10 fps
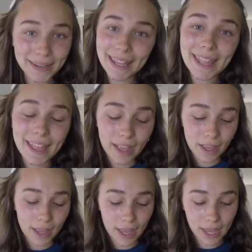it
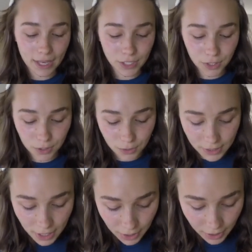and you use
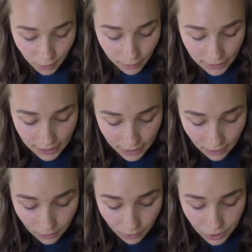it, you're gonna wanna take your
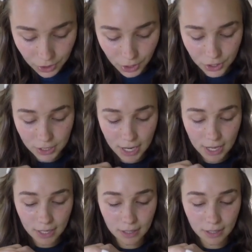little stir stick,